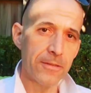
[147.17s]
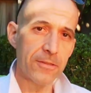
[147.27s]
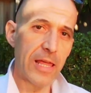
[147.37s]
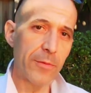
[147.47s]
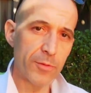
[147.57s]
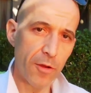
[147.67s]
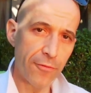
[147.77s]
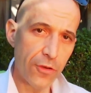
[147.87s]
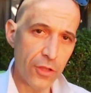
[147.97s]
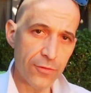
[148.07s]
So that was my
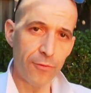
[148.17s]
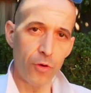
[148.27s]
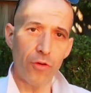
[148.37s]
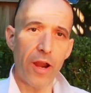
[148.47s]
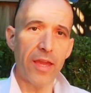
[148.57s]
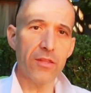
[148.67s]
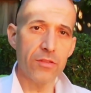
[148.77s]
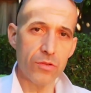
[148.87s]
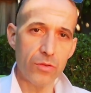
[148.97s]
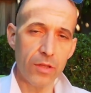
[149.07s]
first foray
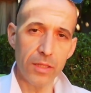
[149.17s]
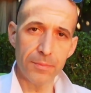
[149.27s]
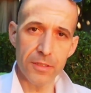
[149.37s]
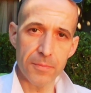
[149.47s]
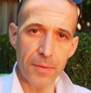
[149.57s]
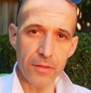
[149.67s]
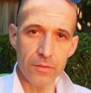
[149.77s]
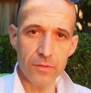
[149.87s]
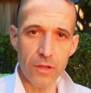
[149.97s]
into clipless pedals.